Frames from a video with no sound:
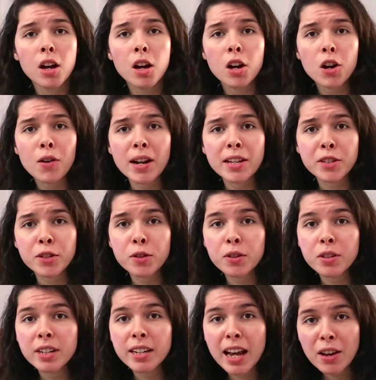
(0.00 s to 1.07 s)
Alright, so
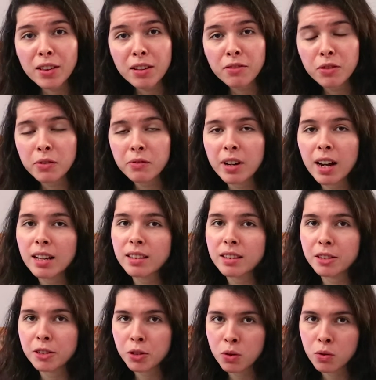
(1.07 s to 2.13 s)
now that we've gotten
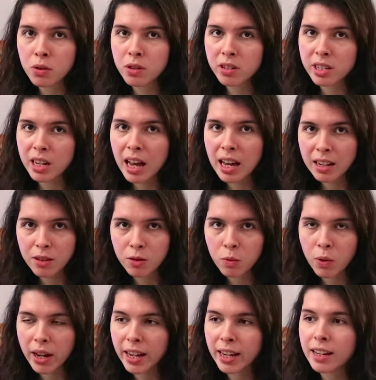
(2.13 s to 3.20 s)
the tours out of the
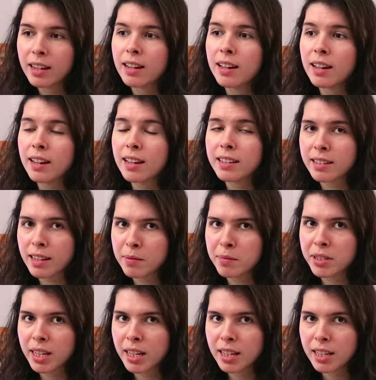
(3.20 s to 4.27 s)
way, it's time
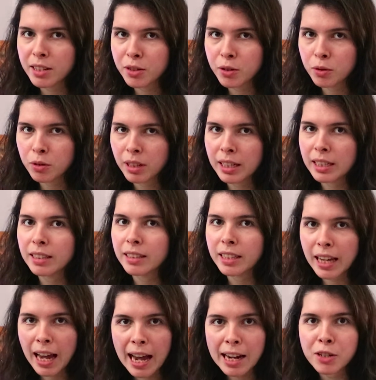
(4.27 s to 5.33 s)
to get into like
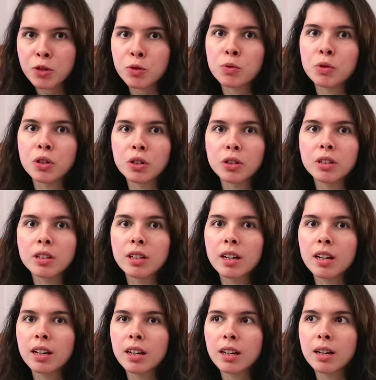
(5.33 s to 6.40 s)
the actual
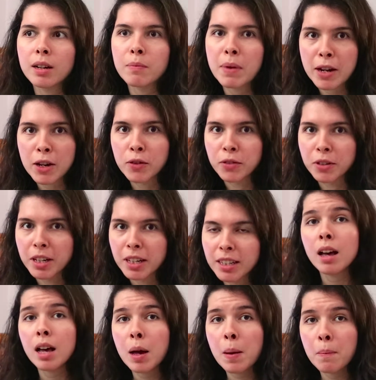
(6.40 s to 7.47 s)
makeover.
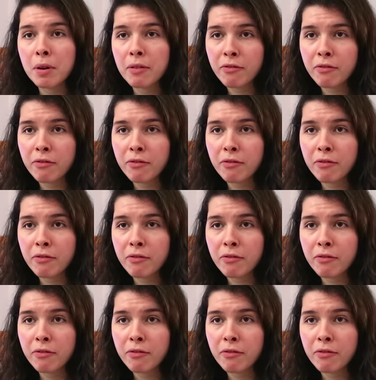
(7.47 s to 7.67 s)
But